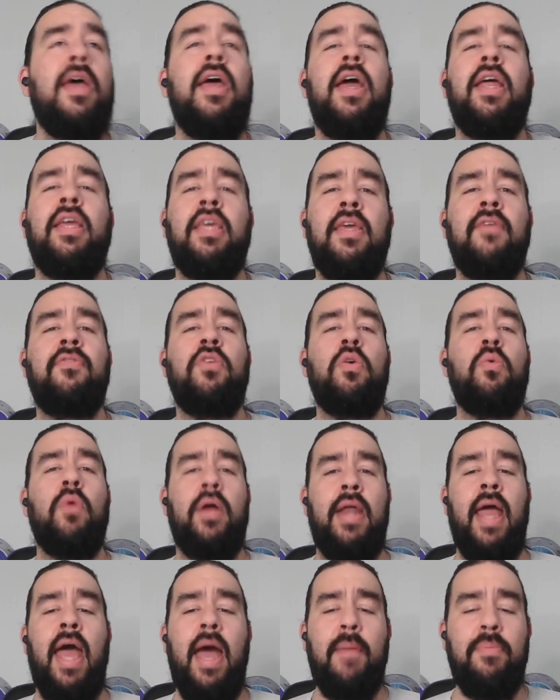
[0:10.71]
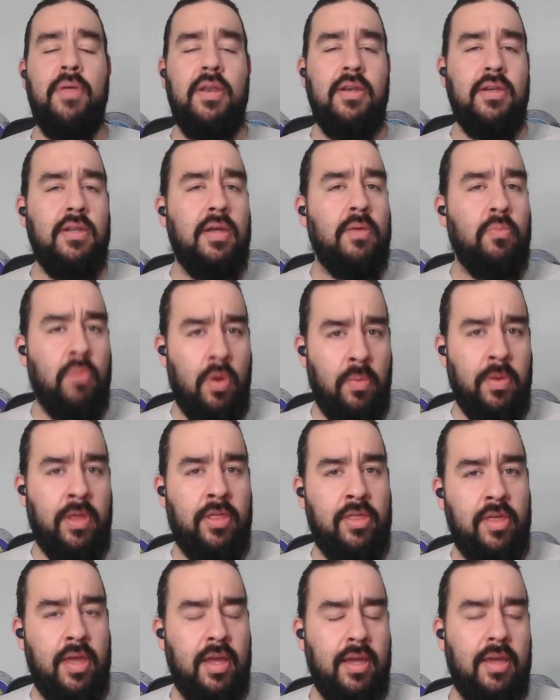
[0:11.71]
and give you what happened, what we
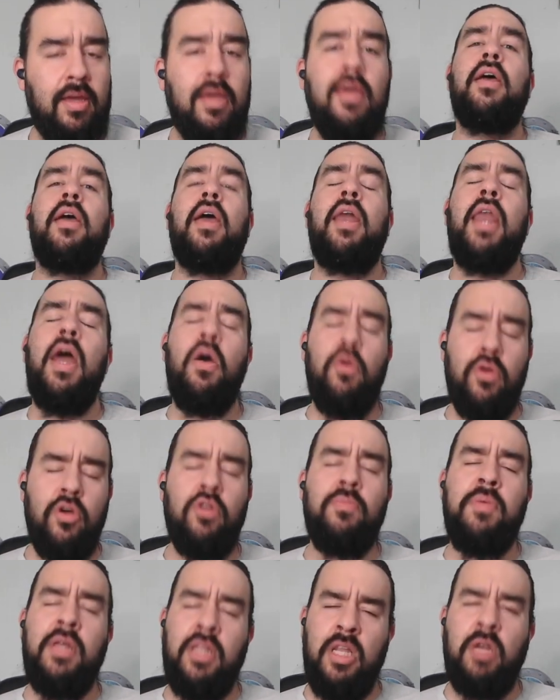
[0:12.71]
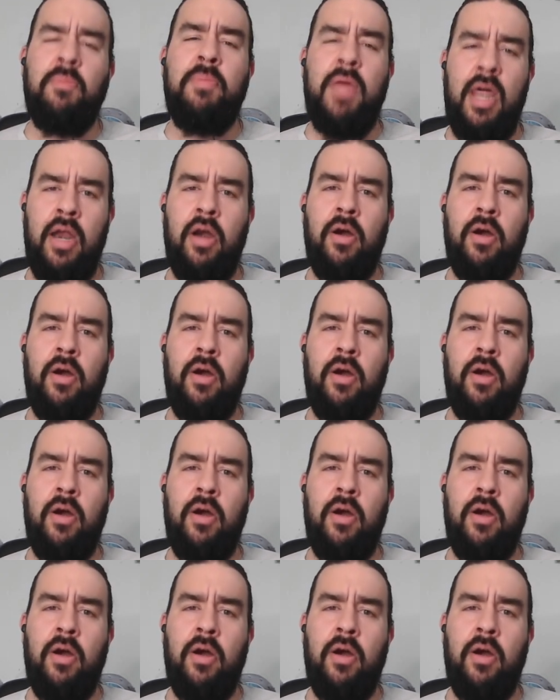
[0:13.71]
think, and how it could be a little better.